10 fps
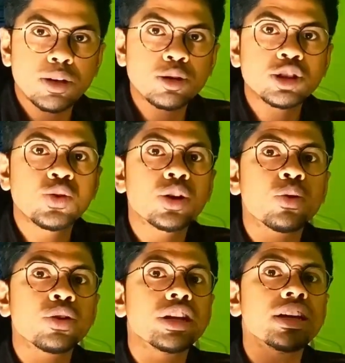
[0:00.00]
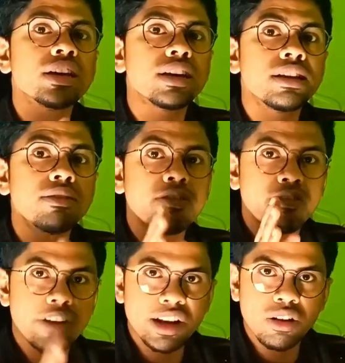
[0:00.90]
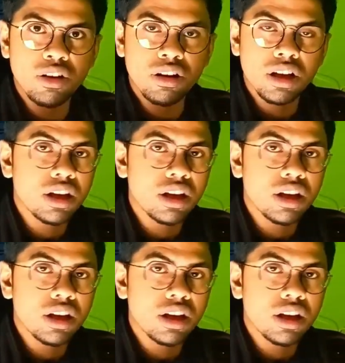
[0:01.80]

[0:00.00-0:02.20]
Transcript: because you are coding in Verilog.